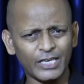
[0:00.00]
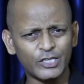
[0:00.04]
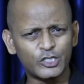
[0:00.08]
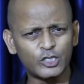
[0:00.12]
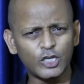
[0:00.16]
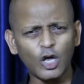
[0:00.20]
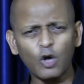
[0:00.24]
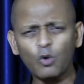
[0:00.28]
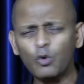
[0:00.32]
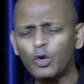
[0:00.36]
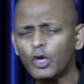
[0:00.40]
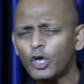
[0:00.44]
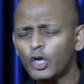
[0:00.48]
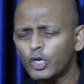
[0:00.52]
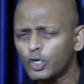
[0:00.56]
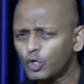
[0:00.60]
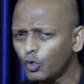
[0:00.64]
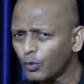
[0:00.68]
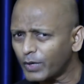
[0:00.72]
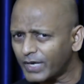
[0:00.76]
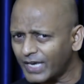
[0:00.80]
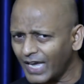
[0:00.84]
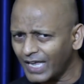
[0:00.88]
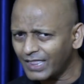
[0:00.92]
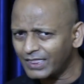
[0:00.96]
So
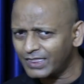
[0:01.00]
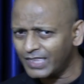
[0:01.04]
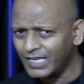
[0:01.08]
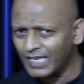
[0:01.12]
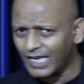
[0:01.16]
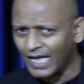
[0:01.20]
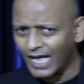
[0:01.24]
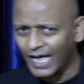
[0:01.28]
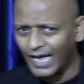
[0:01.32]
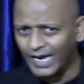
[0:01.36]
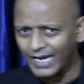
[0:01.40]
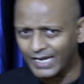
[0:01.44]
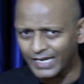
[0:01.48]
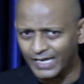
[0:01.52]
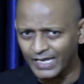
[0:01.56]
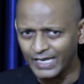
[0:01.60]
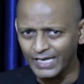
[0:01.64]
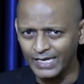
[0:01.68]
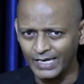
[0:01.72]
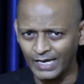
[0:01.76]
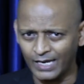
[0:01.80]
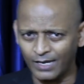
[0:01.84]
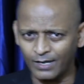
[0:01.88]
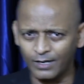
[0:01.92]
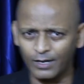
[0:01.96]
you get the
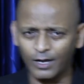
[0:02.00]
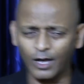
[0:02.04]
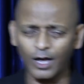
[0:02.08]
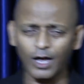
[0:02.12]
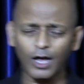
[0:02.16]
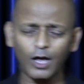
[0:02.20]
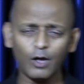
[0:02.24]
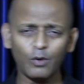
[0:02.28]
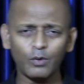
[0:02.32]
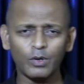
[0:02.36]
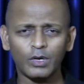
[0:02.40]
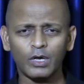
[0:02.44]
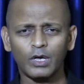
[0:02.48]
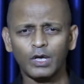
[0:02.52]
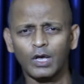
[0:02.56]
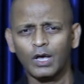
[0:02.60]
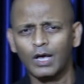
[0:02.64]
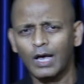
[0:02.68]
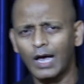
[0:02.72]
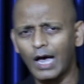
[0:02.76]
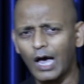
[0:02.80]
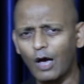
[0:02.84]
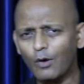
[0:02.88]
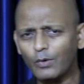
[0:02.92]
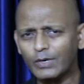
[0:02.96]
idea how
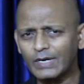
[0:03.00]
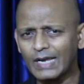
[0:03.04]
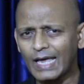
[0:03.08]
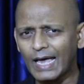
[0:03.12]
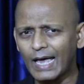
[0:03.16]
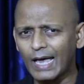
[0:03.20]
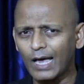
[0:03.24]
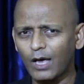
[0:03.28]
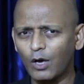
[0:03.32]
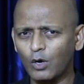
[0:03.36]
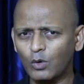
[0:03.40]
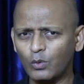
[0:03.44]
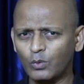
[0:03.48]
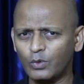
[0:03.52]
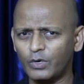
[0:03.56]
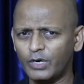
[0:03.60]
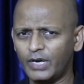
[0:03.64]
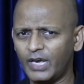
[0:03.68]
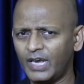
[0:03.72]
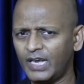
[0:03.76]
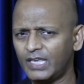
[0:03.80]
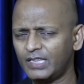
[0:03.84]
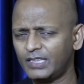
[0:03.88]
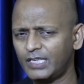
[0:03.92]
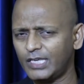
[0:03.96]
now
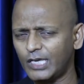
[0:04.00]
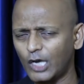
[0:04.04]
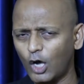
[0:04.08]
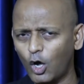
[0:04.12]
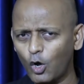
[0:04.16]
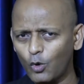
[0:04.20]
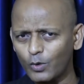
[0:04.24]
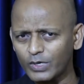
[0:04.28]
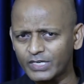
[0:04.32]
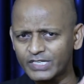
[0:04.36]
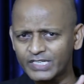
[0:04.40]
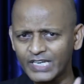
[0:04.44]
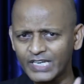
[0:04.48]
in the Old